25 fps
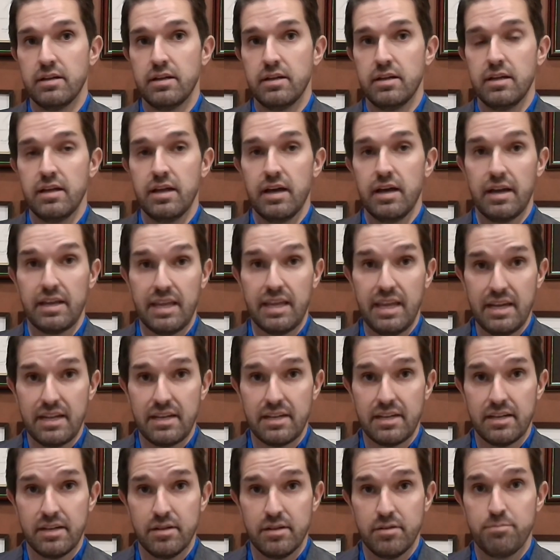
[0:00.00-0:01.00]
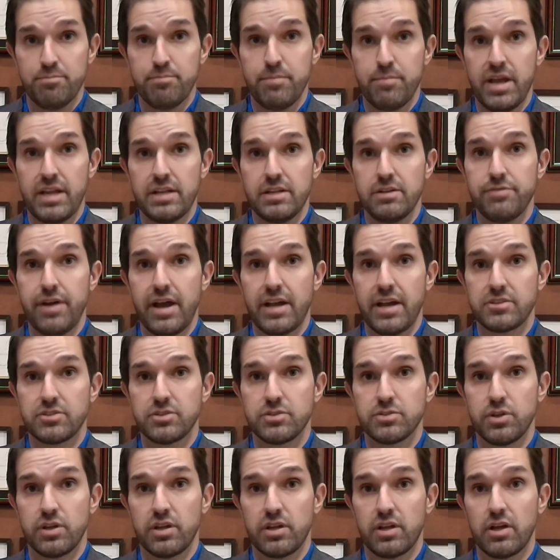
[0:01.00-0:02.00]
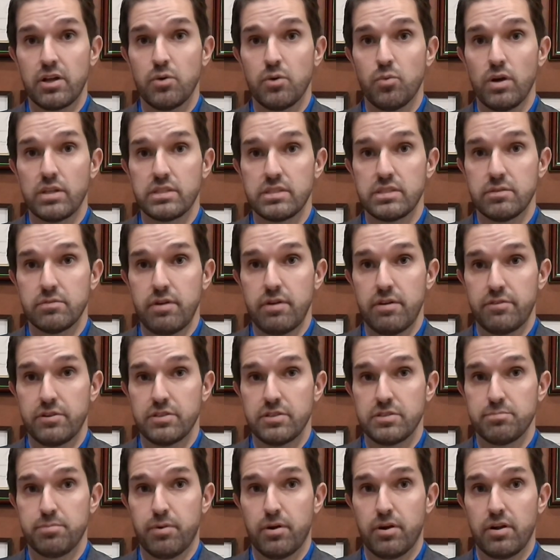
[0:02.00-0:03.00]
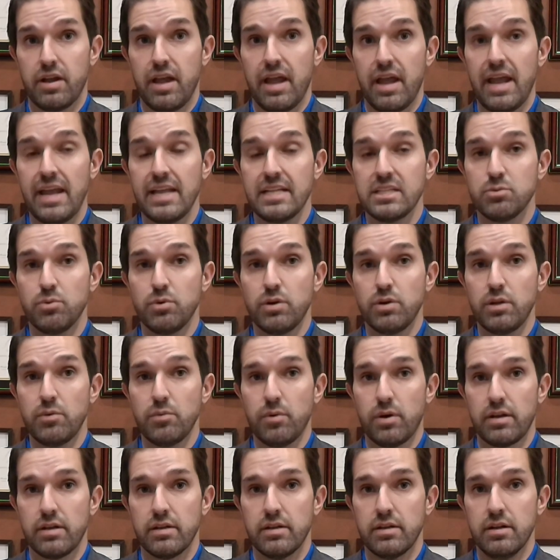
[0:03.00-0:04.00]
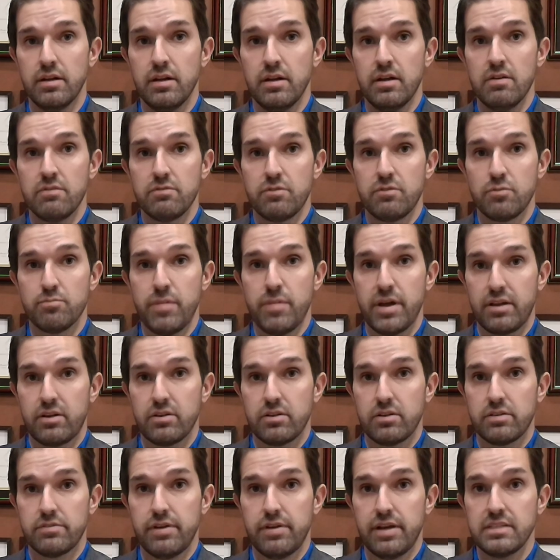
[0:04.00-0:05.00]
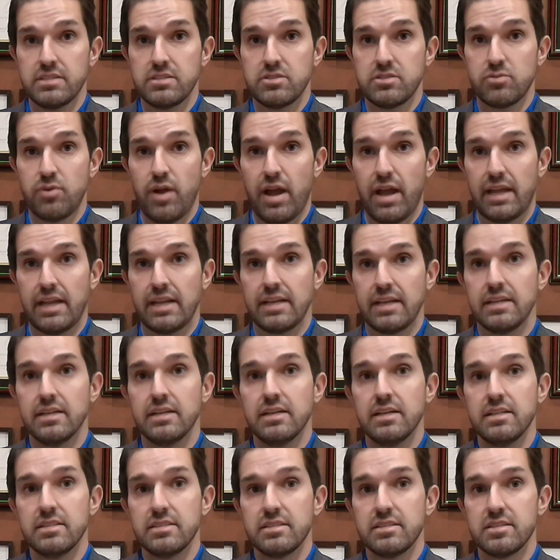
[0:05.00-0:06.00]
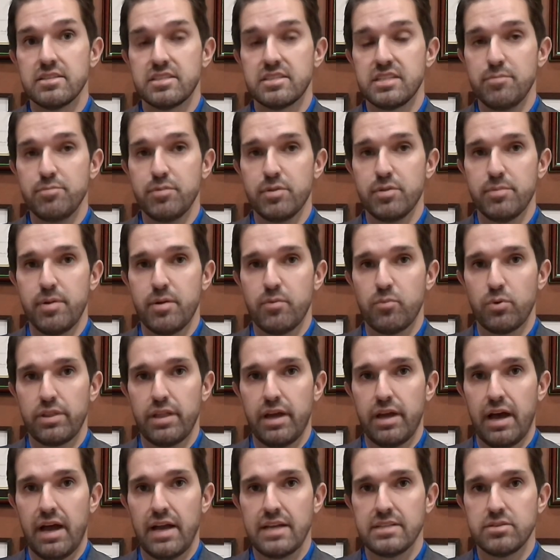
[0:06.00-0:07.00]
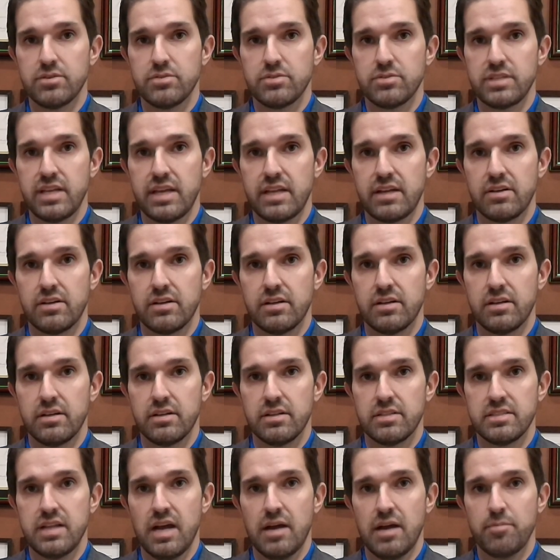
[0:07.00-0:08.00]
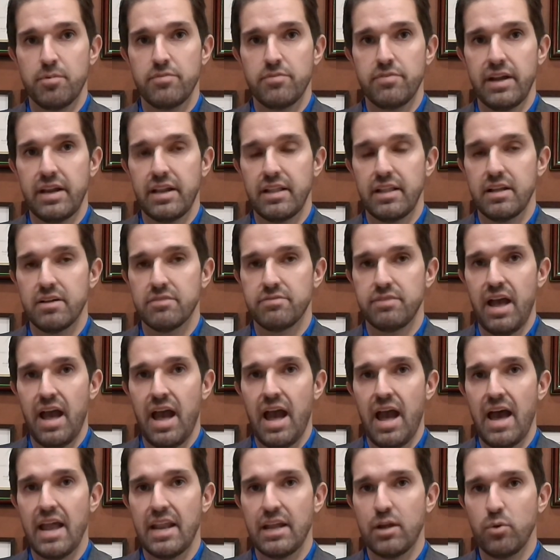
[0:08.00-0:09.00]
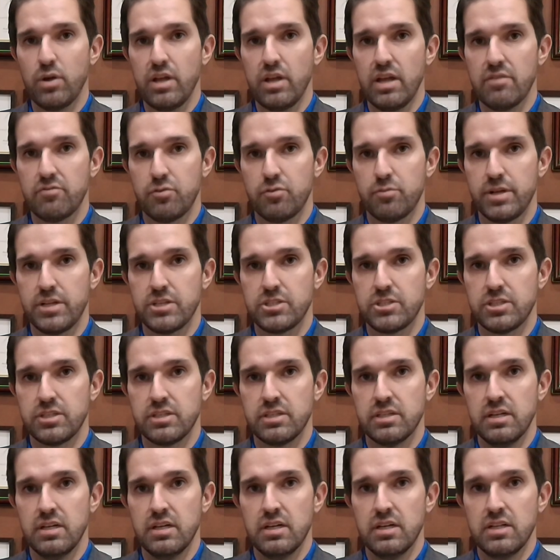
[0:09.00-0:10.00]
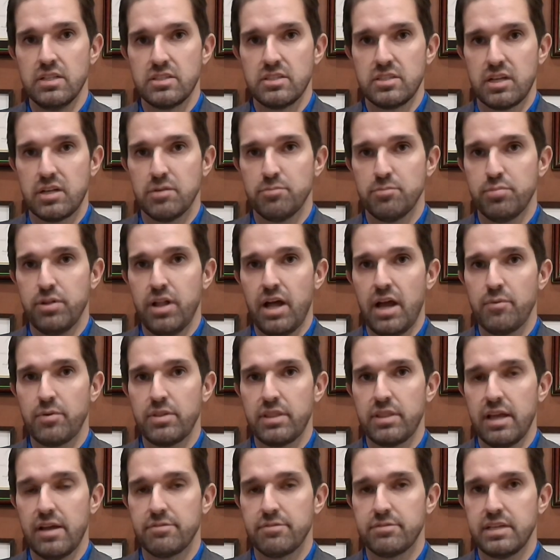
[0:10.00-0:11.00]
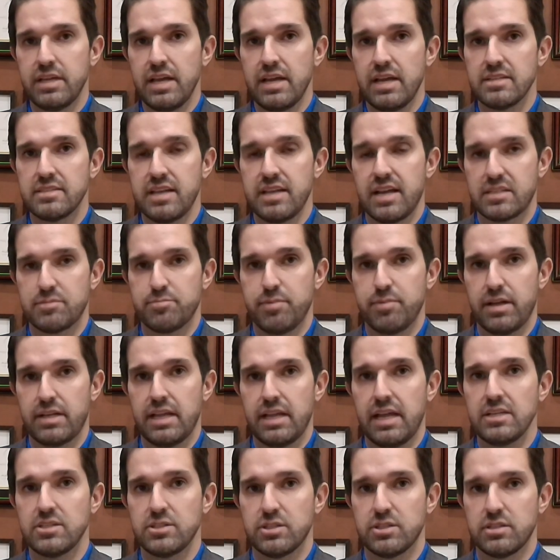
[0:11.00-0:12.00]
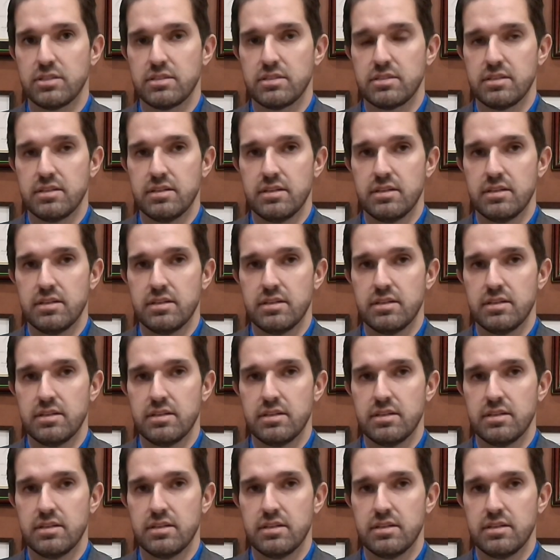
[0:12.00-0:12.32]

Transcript: Again, manufacturers are going to want to reference Part 821 for medical device tracking to supplement where the ISO standard does not provide enough adequate information to comply with FDA's expectations.